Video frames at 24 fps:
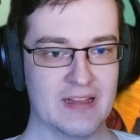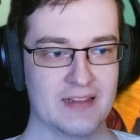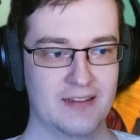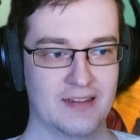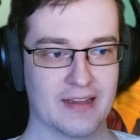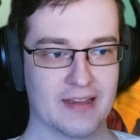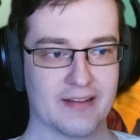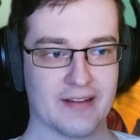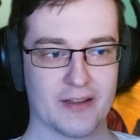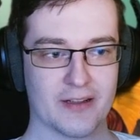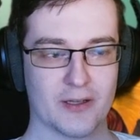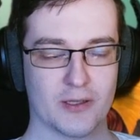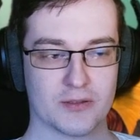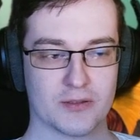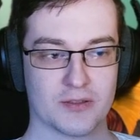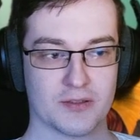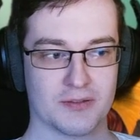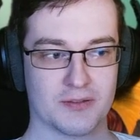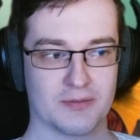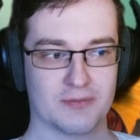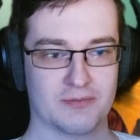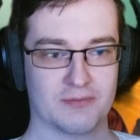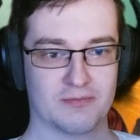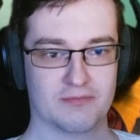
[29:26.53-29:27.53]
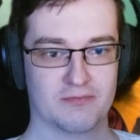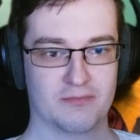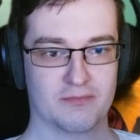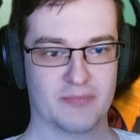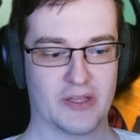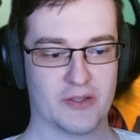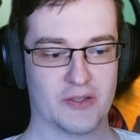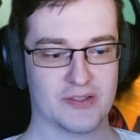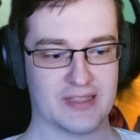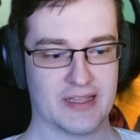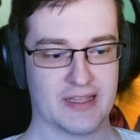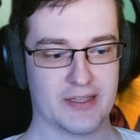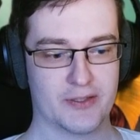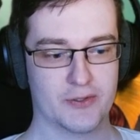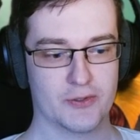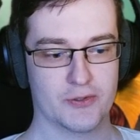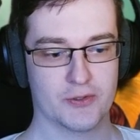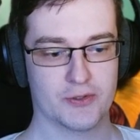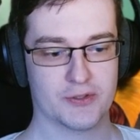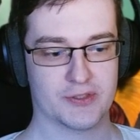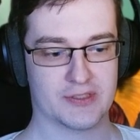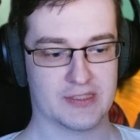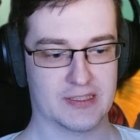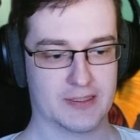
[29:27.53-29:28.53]
regrowth because I
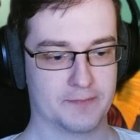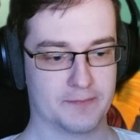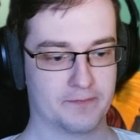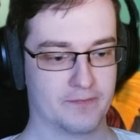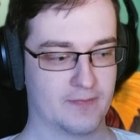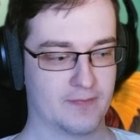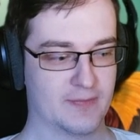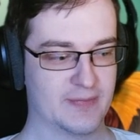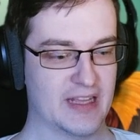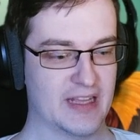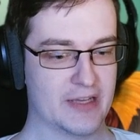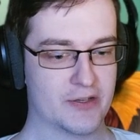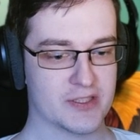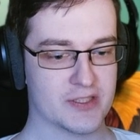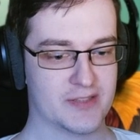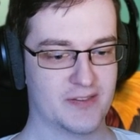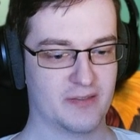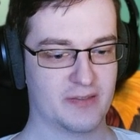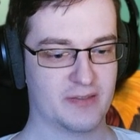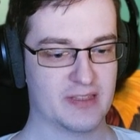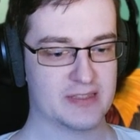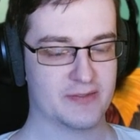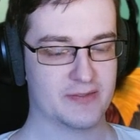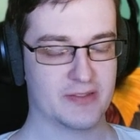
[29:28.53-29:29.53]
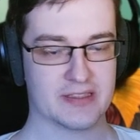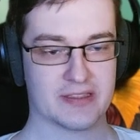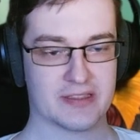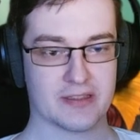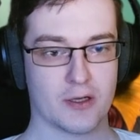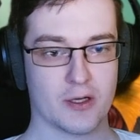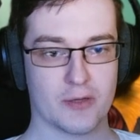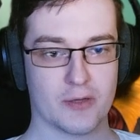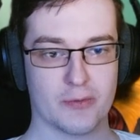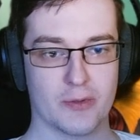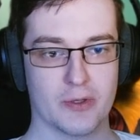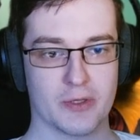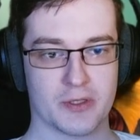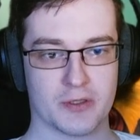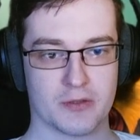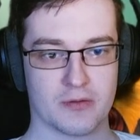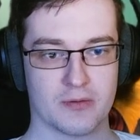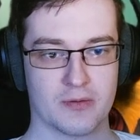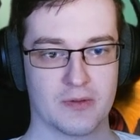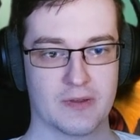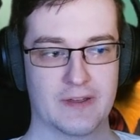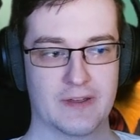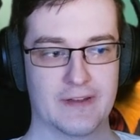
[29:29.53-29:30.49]
use Nature Swiftness with Convoke,